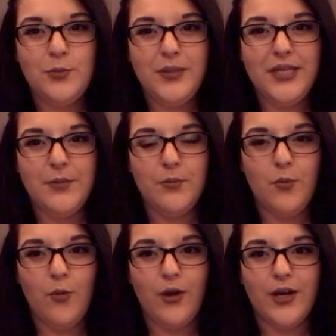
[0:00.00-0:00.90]
be
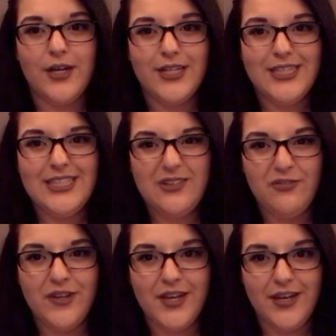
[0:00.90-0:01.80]
more
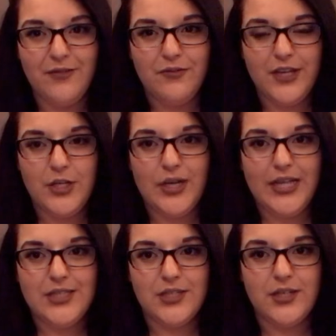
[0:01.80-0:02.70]
definitive in your
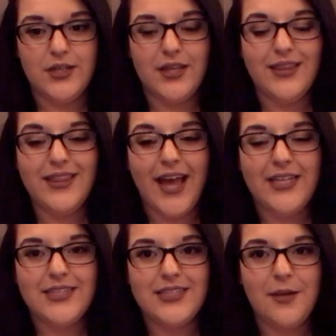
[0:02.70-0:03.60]
answer. The
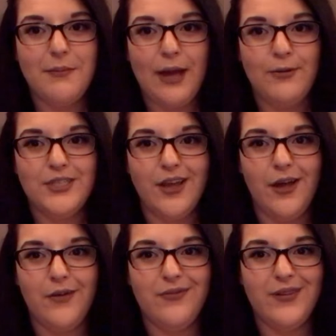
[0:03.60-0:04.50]
less amount
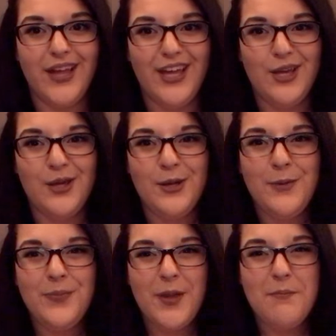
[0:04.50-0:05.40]
of
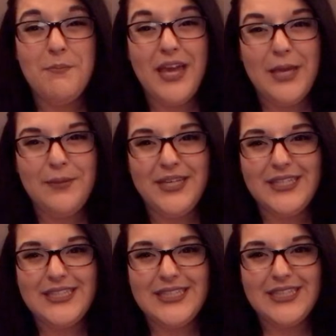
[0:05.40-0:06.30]

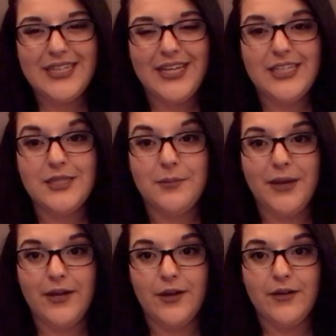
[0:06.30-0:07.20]
maybes is the
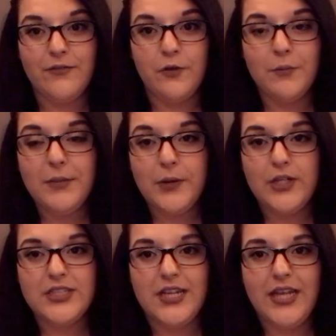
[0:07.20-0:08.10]
better. For me
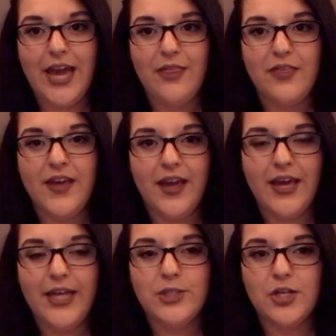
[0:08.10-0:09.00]
personally, I think I
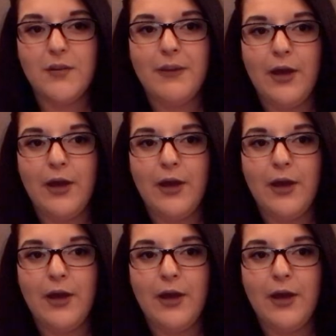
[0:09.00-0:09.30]
answered